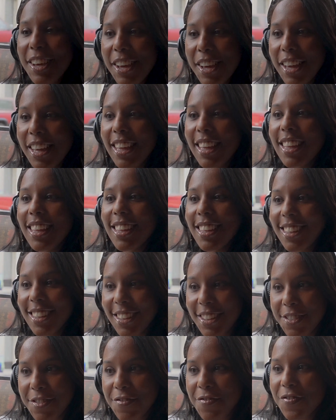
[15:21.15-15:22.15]
I
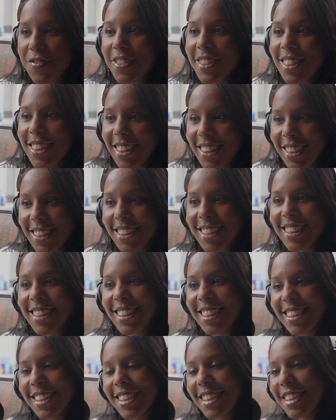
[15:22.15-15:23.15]
feel you on that because
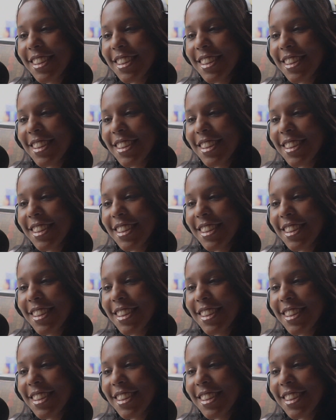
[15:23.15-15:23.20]
I